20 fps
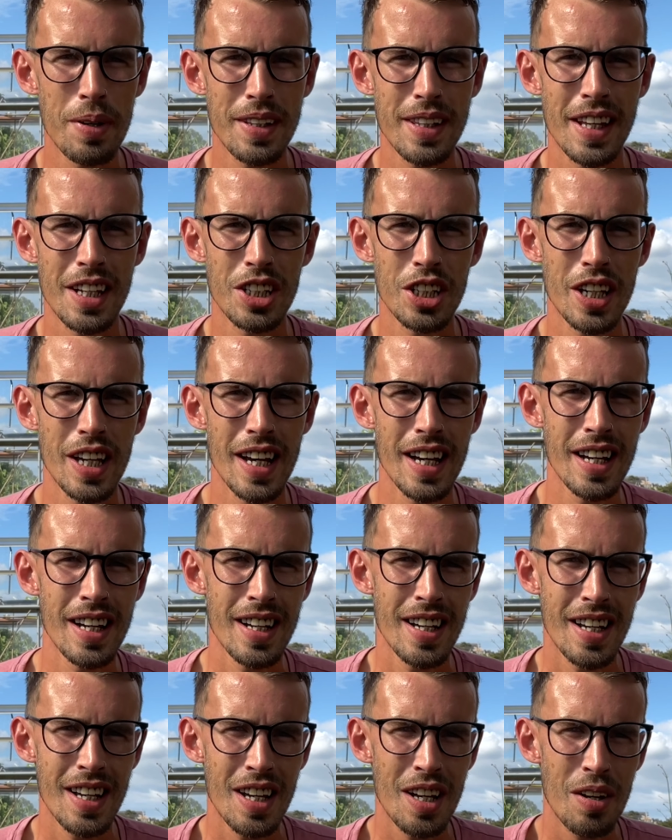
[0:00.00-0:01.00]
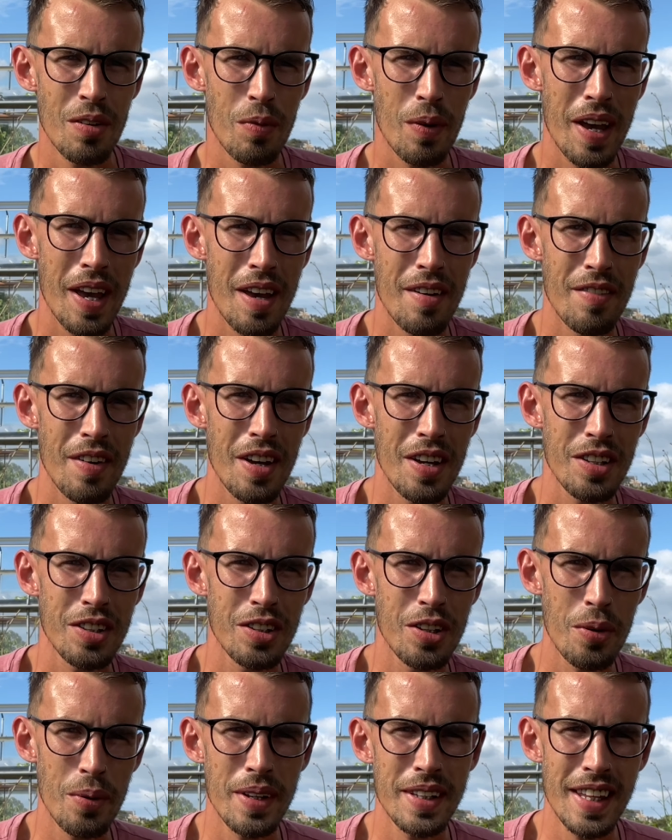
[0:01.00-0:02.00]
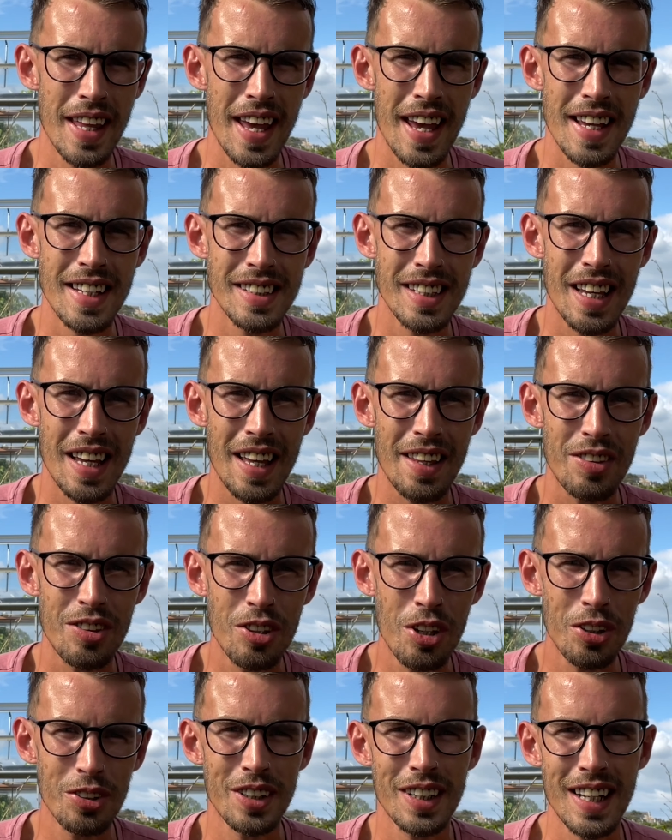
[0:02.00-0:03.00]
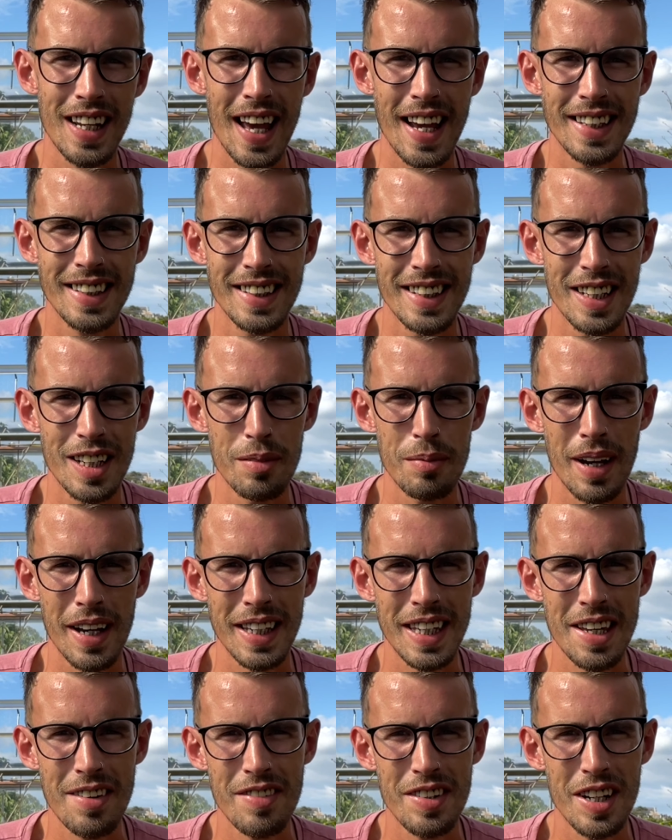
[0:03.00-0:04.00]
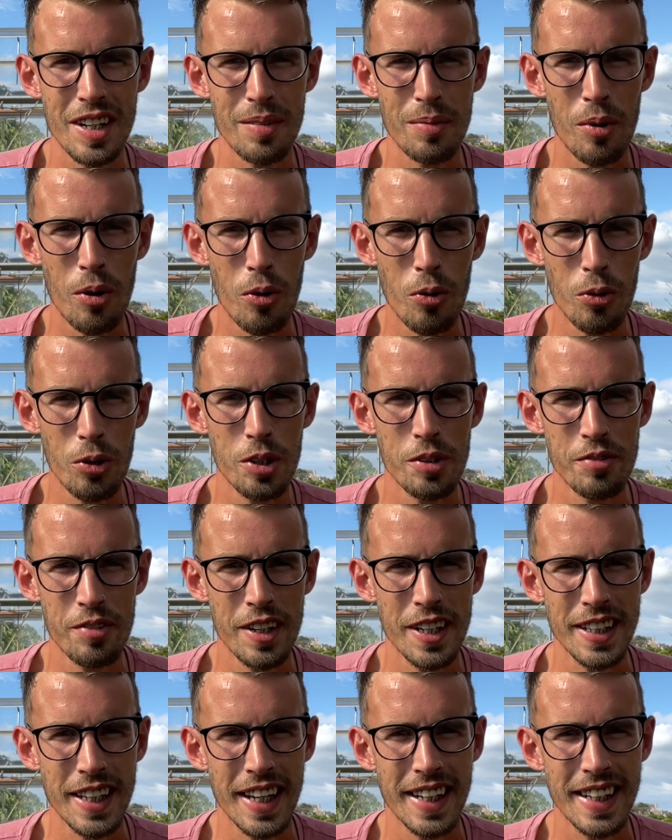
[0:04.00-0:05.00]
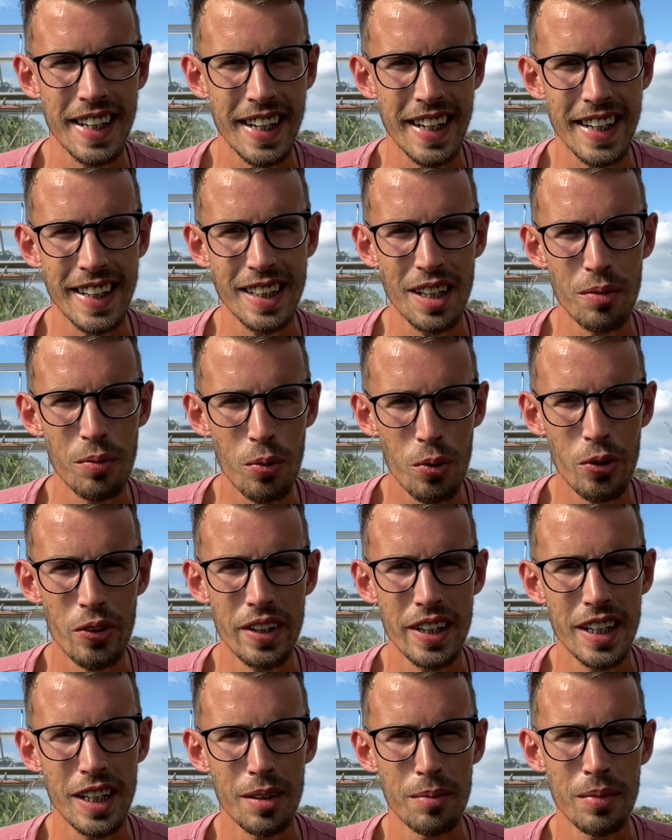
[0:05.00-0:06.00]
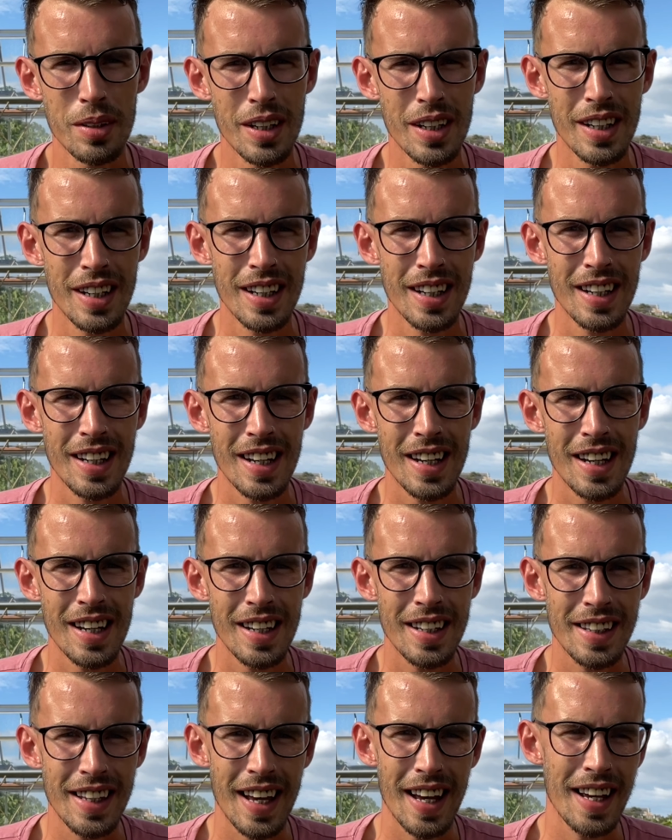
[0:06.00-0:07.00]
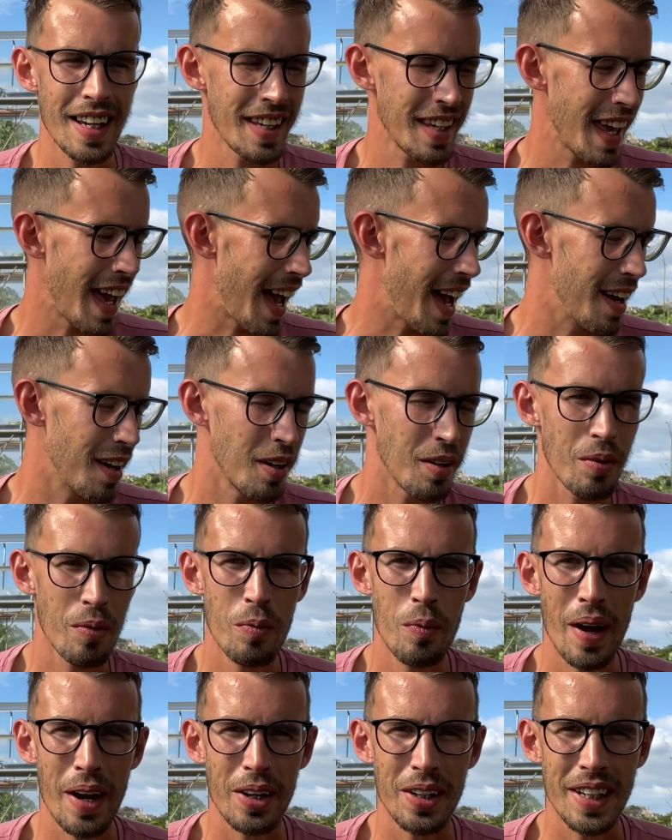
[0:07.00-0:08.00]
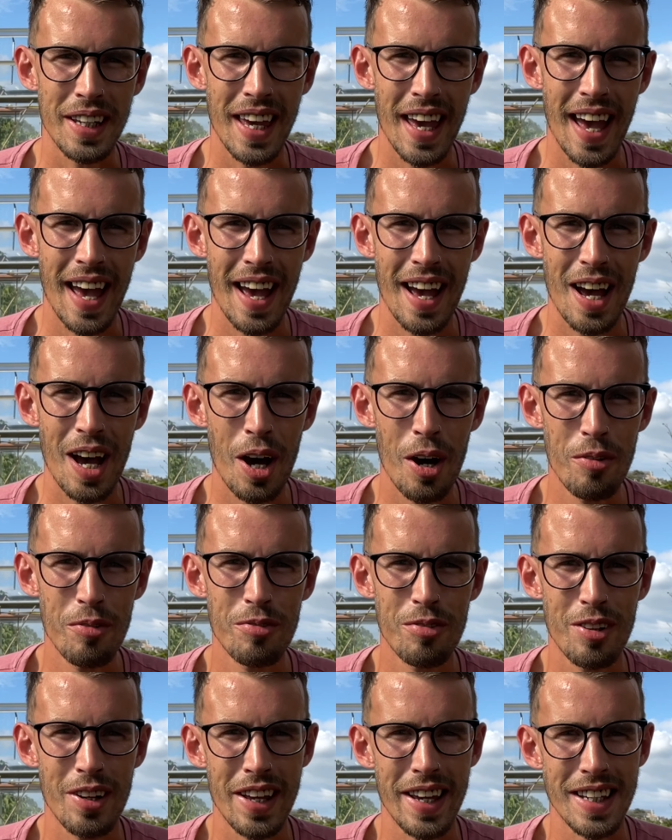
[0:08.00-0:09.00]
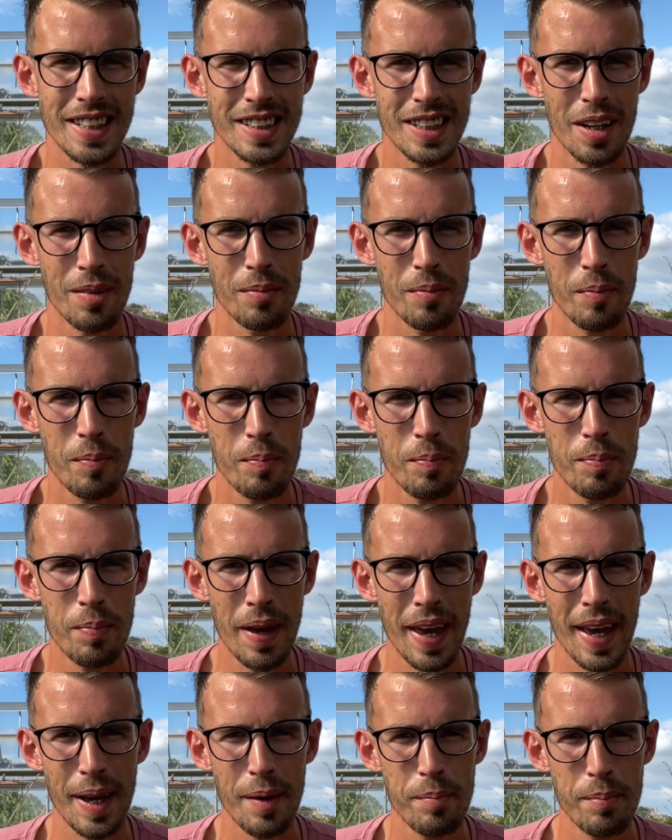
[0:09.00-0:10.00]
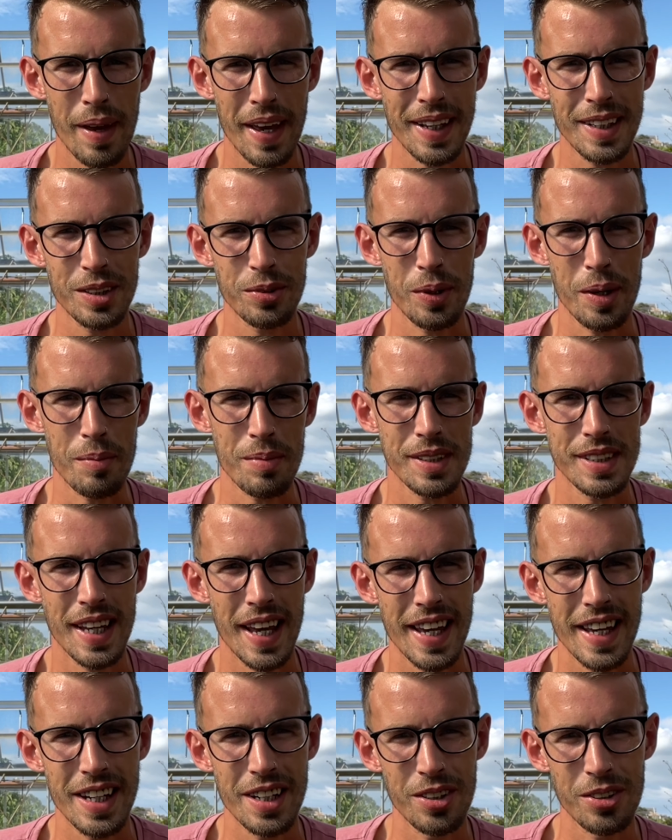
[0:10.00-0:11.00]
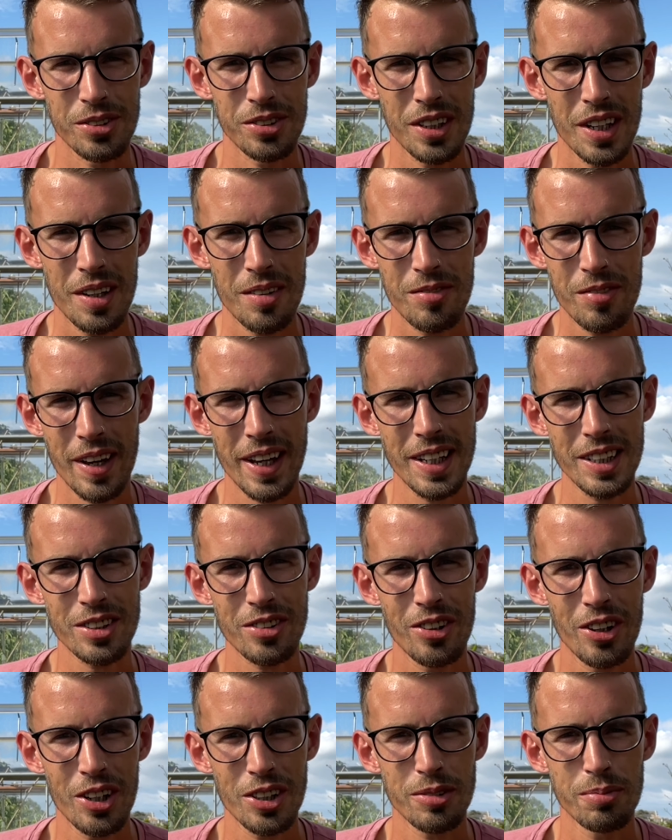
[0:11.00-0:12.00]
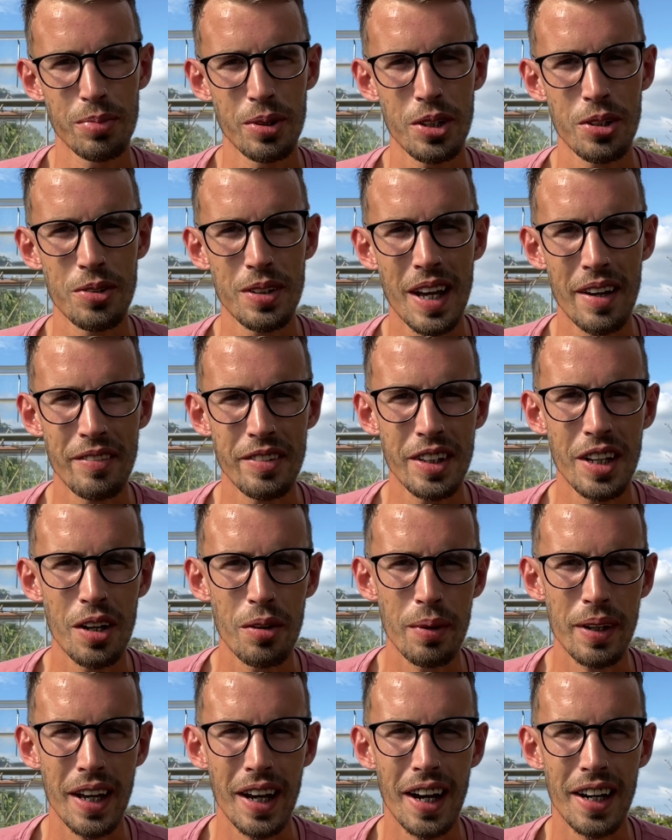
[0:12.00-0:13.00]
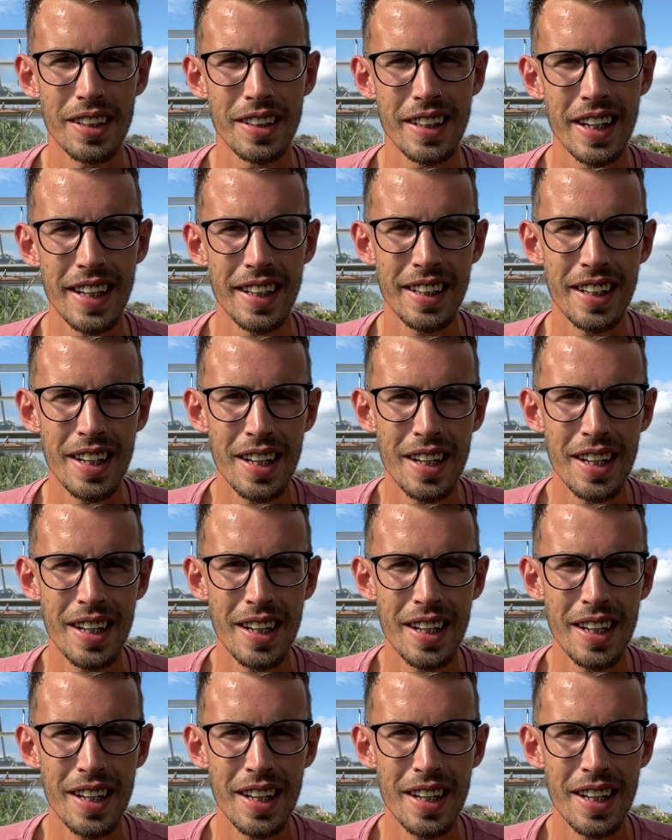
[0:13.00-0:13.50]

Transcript: this year, with doing this and not neglecting them and giving them all the feed they need, watering them, that we're going to get hopefully some big sweet potatoes. Fingers crossed, but you never know with gardening.